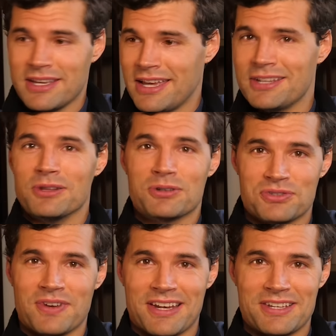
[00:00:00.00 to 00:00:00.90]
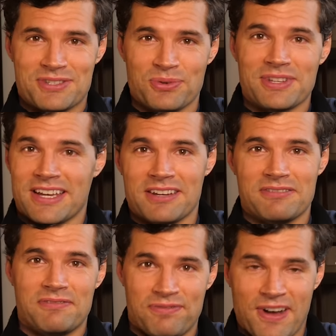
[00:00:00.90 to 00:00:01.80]
And he looked around and he saw that he had
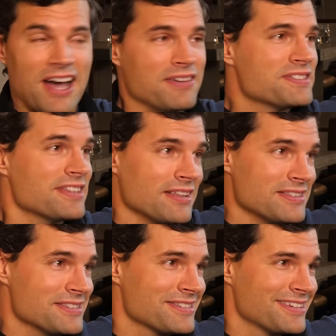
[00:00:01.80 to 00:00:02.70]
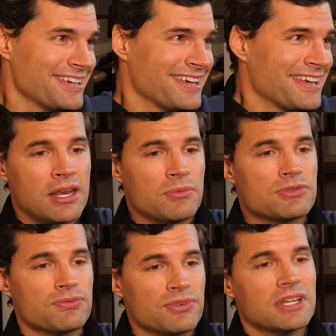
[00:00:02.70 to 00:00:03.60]
five sons. And it
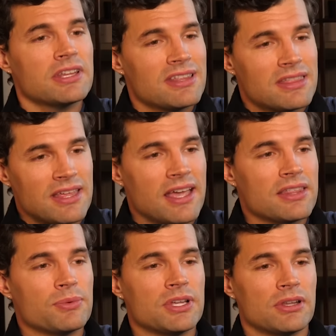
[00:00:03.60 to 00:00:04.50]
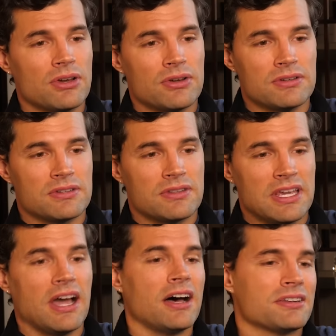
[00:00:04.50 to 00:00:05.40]
was really there that we learned
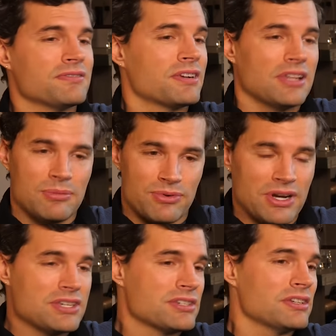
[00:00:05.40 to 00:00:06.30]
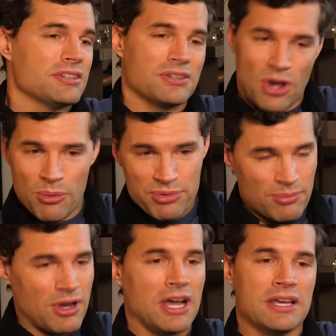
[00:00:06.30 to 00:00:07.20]
the art of collaboration and
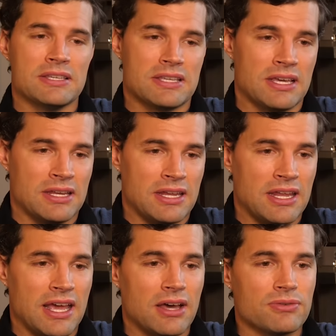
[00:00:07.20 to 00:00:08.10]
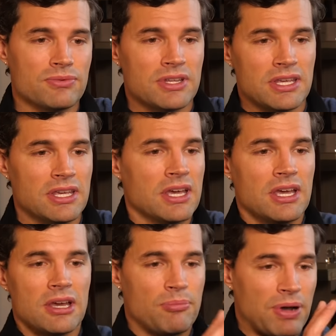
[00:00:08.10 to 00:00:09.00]
compromise and, and how to really
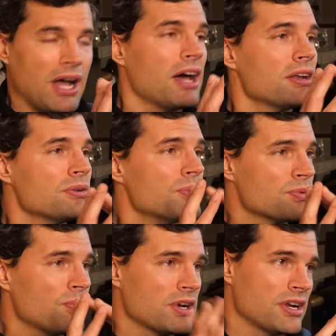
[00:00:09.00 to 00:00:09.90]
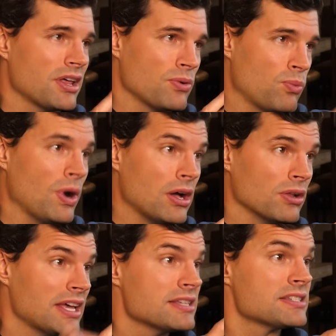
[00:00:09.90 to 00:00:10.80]
partner with one another
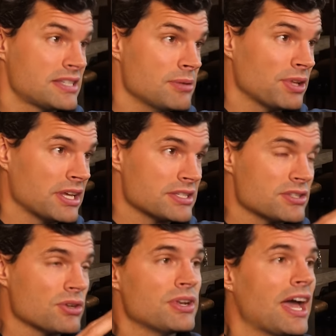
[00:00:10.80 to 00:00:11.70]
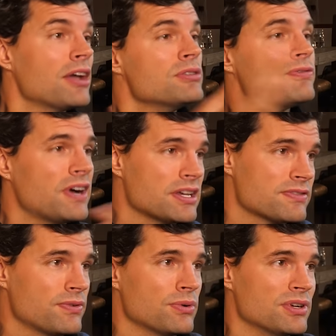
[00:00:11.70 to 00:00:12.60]
well as siblings. And so now you
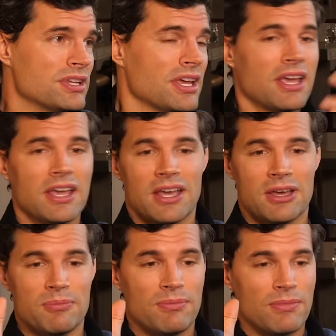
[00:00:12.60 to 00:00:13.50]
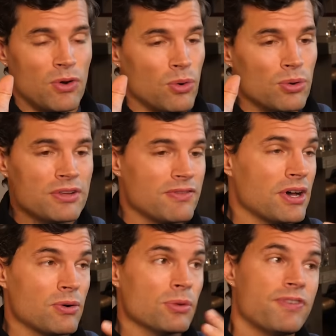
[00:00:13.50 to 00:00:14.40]
fast forward, um, all of
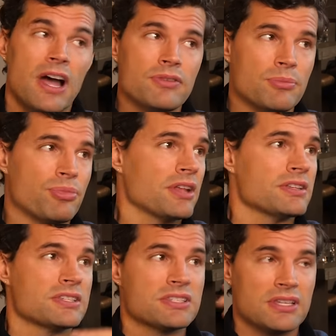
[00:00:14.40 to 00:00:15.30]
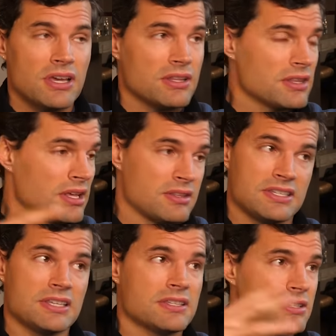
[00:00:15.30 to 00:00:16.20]
all five of the brothers, uh,
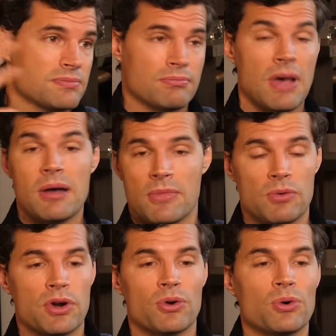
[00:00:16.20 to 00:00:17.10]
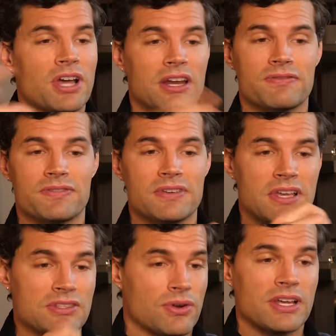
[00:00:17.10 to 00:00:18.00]
sisters, mum, we're all kind of
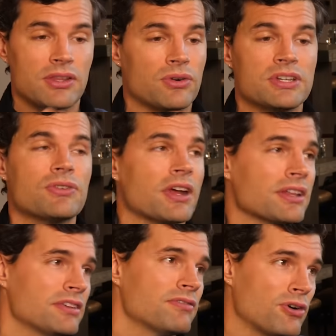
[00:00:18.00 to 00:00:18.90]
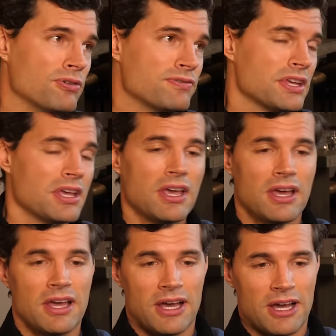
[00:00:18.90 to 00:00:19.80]
directly or indirectly involved
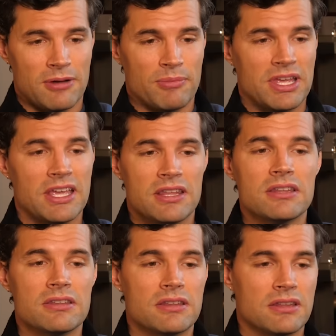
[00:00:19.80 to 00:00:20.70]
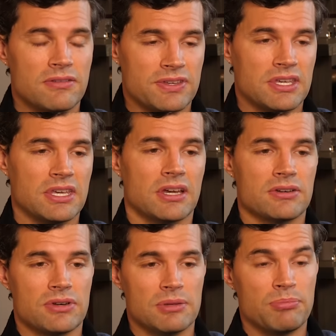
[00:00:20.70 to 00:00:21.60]
um, in the For King and
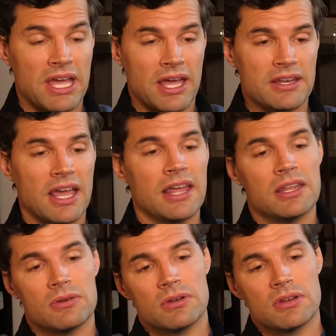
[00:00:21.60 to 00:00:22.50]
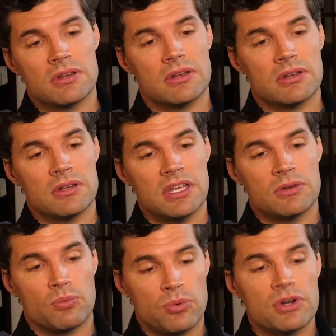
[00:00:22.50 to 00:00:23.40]
Country band, and it
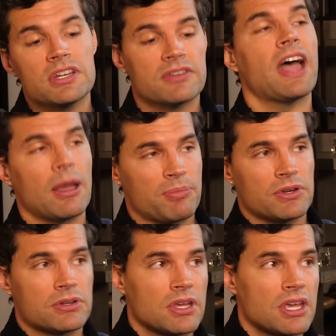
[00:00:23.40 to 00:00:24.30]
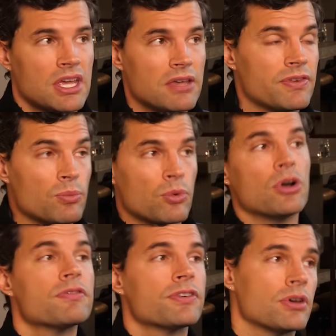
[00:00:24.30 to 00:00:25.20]
it wouldn't have happened if it
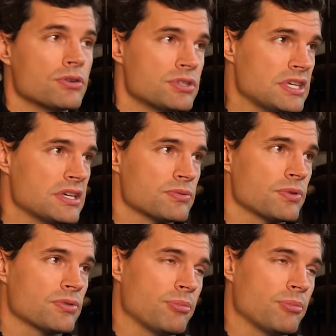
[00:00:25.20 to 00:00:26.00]
weren't for those years with